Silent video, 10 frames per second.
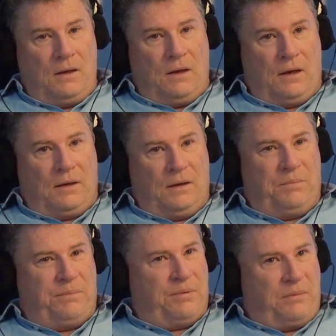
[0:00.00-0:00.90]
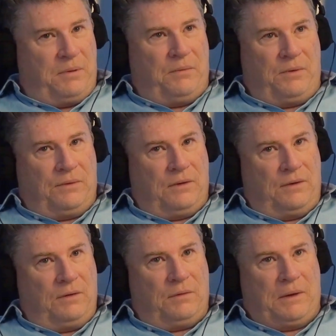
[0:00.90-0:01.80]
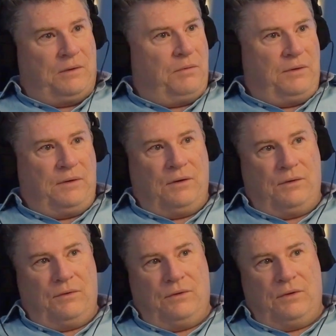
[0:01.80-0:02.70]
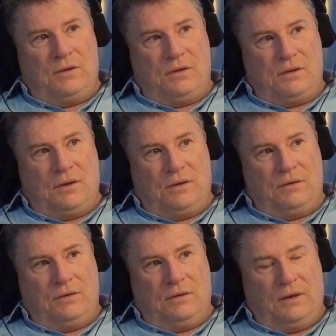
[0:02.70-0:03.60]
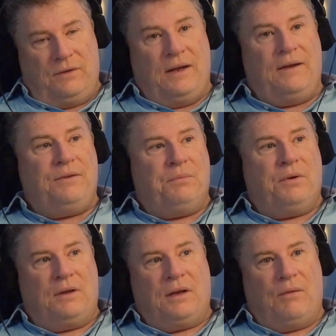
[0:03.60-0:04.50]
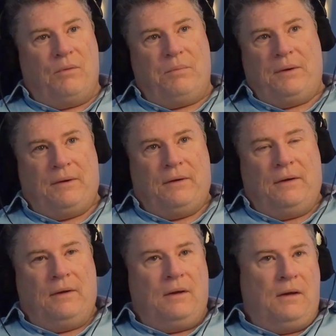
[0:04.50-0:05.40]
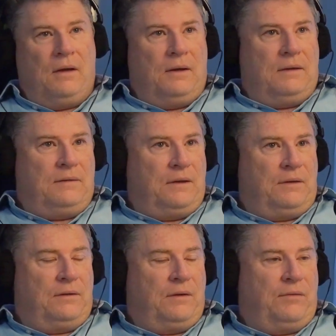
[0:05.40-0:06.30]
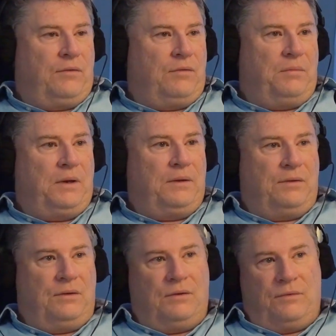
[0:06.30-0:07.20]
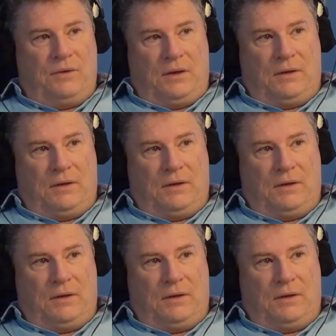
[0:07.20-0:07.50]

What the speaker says: And I probably wasn't, I think it was about 29 or 30 at this stage. In today's money, that would be 600 or 700 million turnover every year.